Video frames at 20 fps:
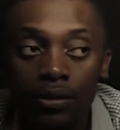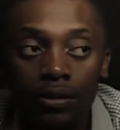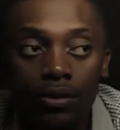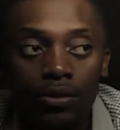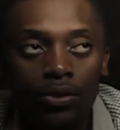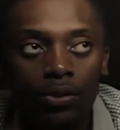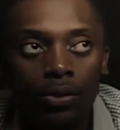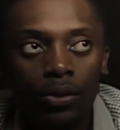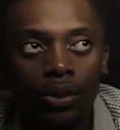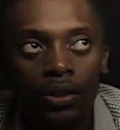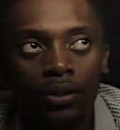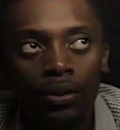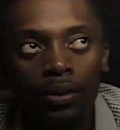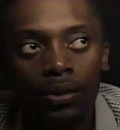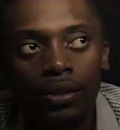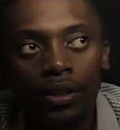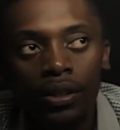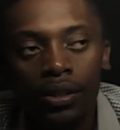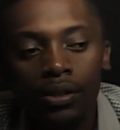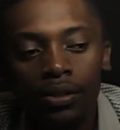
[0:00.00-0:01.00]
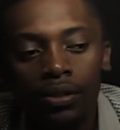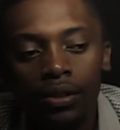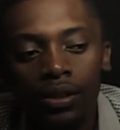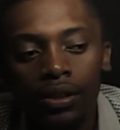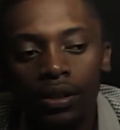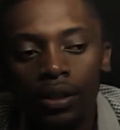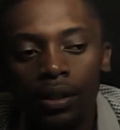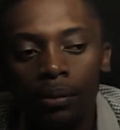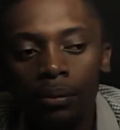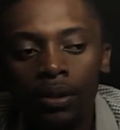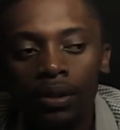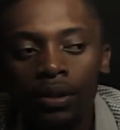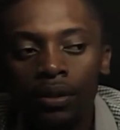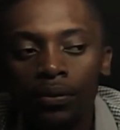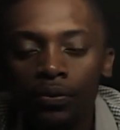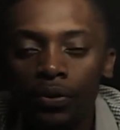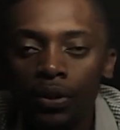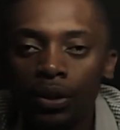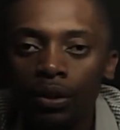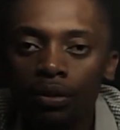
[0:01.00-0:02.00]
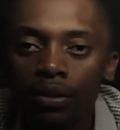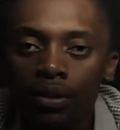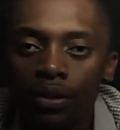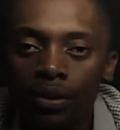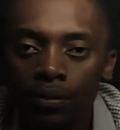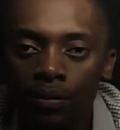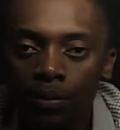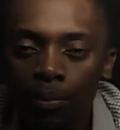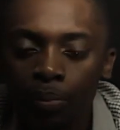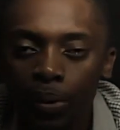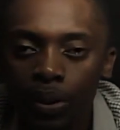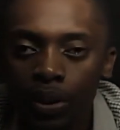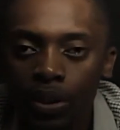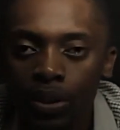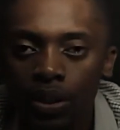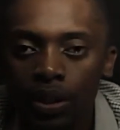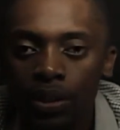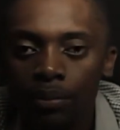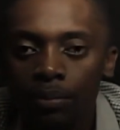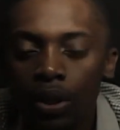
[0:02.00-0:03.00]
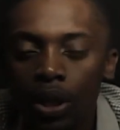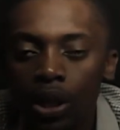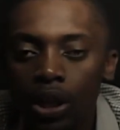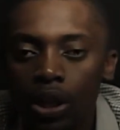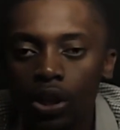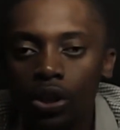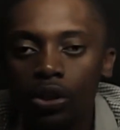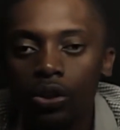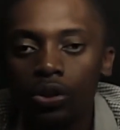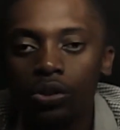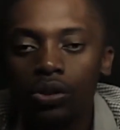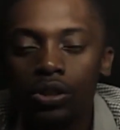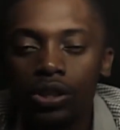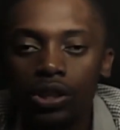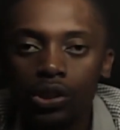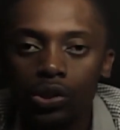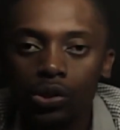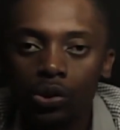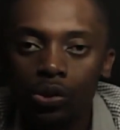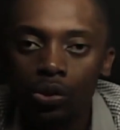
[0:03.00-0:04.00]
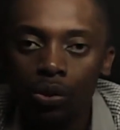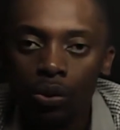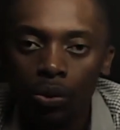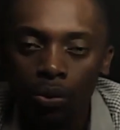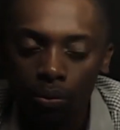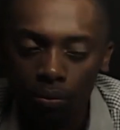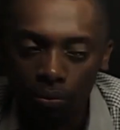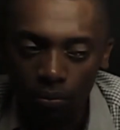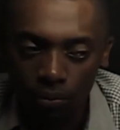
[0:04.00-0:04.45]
So in order to determine the frequency of a pendulum, you need to know